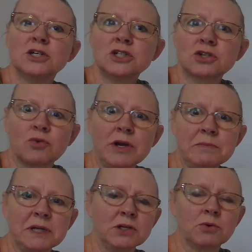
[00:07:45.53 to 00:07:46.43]

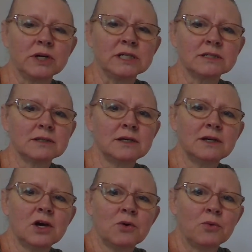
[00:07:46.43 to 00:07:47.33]
screaming noise.
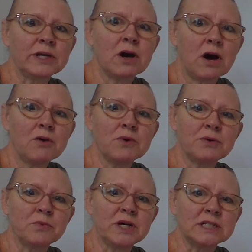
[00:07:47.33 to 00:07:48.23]
We caught
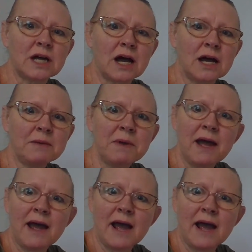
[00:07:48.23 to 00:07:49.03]
one time,